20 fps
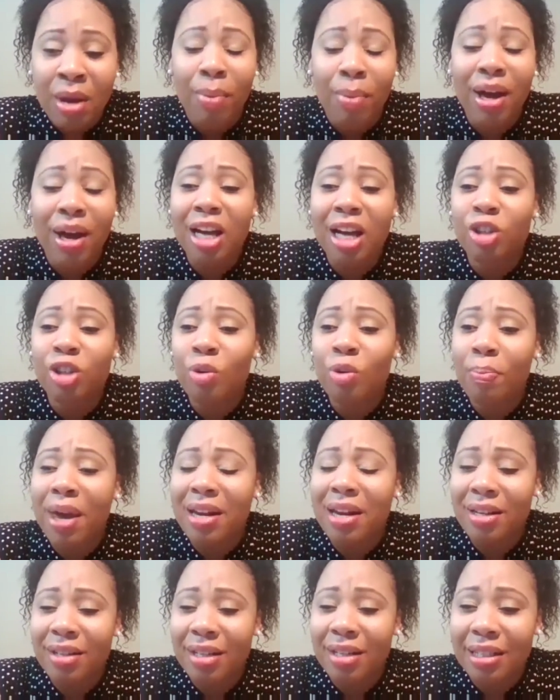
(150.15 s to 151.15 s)
because you made
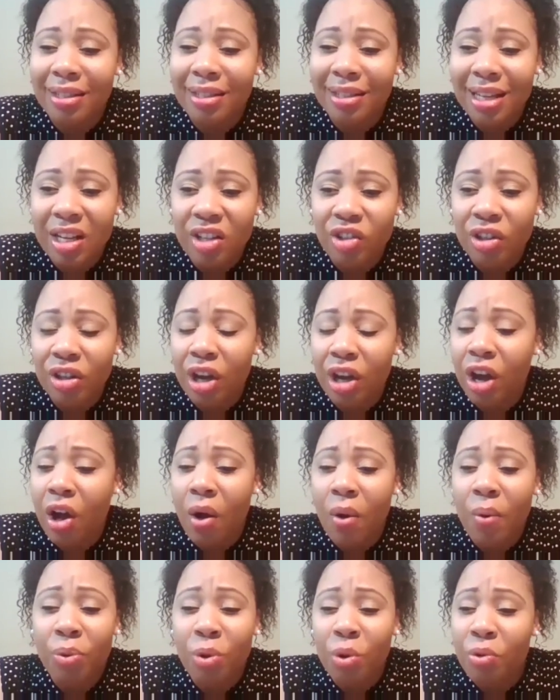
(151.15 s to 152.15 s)
a decision to
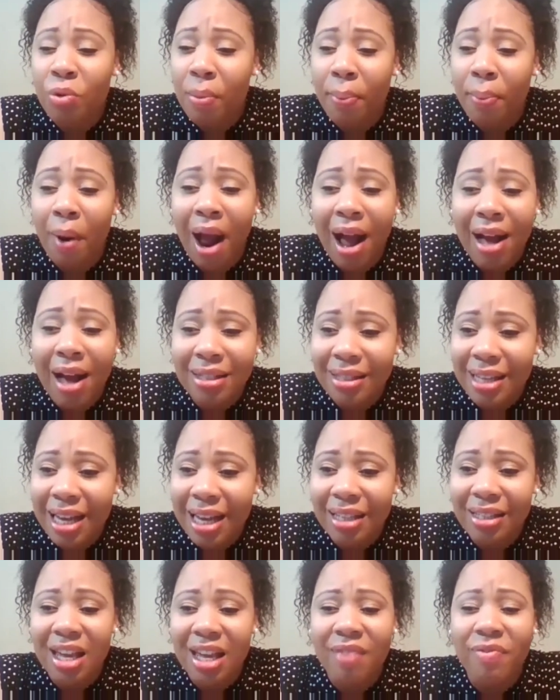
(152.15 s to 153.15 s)
go through the
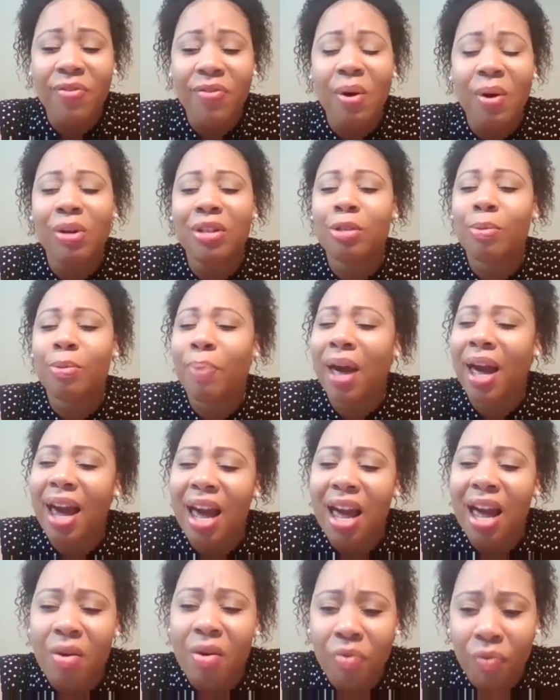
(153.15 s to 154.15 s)
process, even though it's
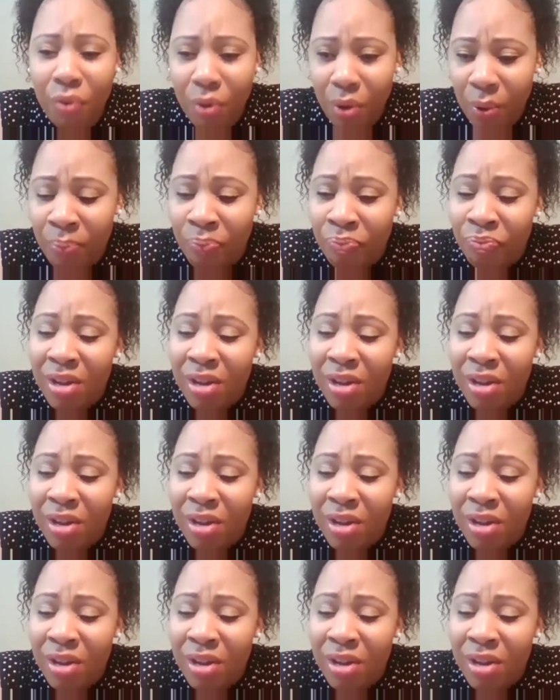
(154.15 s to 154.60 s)
painful,